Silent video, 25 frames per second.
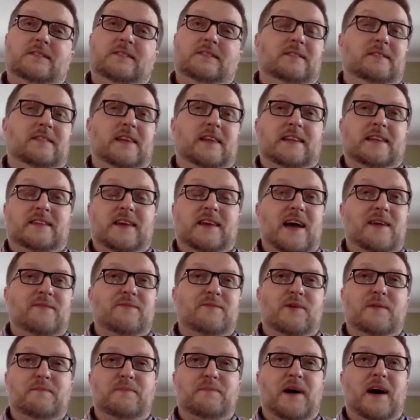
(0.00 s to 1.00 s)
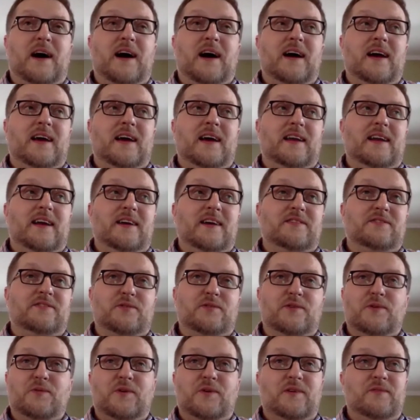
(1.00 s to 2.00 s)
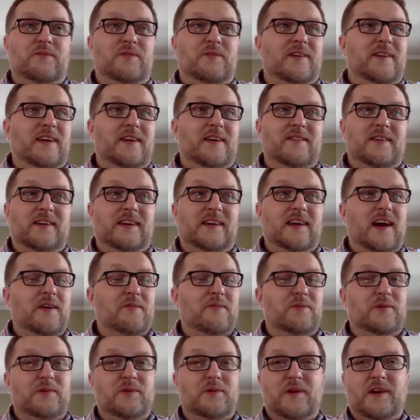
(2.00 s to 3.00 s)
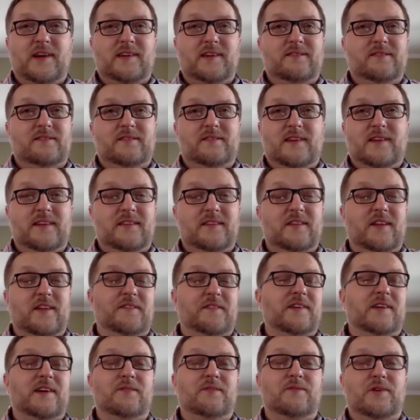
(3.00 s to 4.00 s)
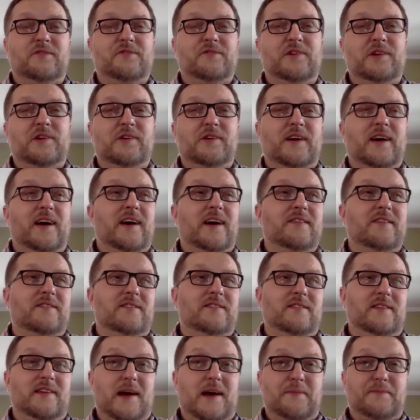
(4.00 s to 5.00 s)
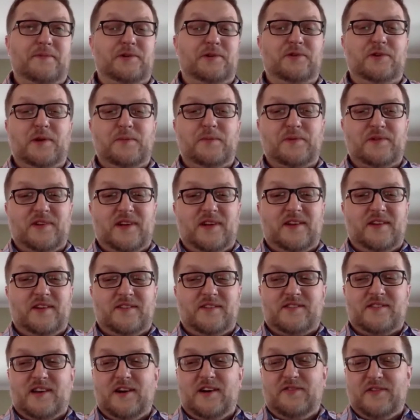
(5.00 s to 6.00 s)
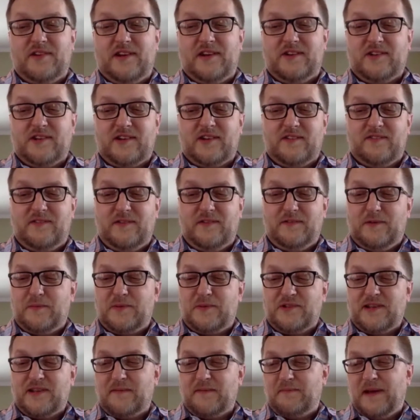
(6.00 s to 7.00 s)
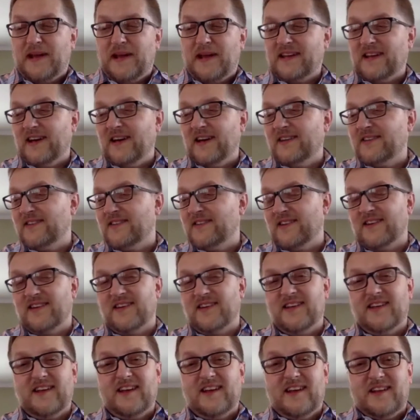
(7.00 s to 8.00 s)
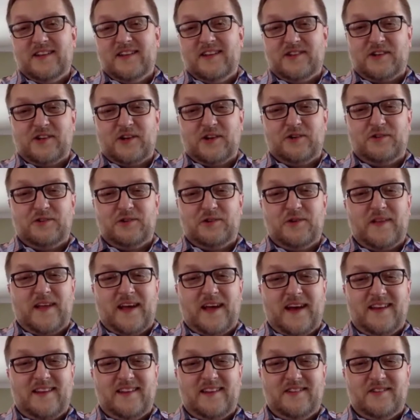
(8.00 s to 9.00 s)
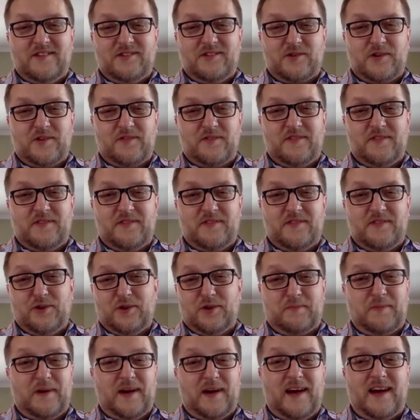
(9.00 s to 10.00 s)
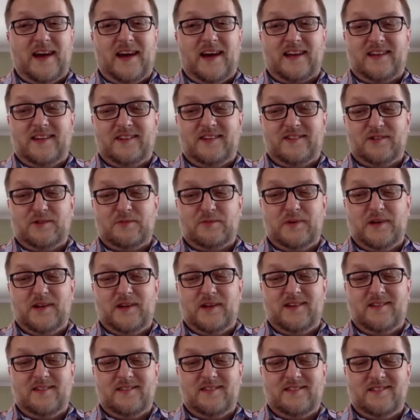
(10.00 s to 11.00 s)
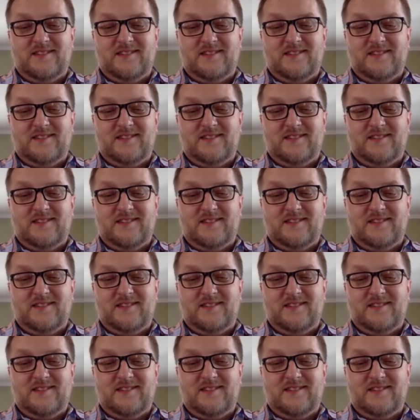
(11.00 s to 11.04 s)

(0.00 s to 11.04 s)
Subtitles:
that time went by, and I sort of went one day like, I'd love to come work for you guys. And the opportunity presented itself, and I took a 50% pay cut to go do that, and just sort of never look back. It's just been,